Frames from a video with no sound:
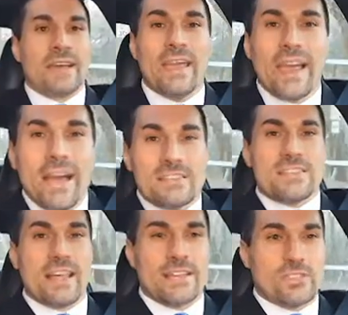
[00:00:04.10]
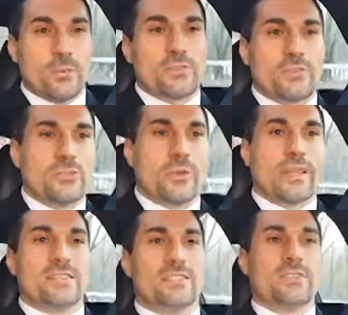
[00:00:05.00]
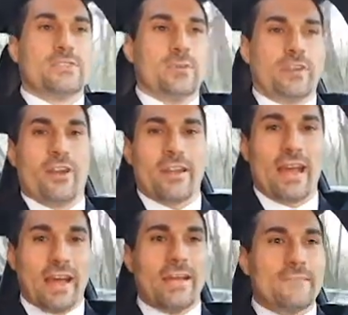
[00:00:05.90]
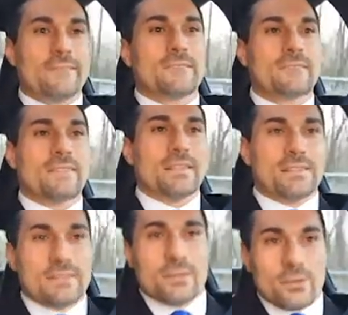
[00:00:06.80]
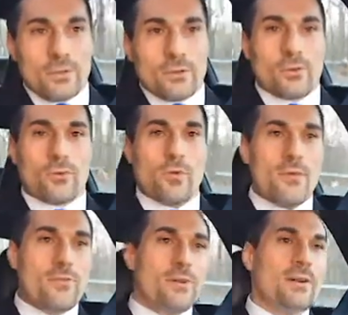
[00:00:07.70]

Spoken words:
Hey guys, thanks so much for tuning in to The Suited Car Guy. Woo!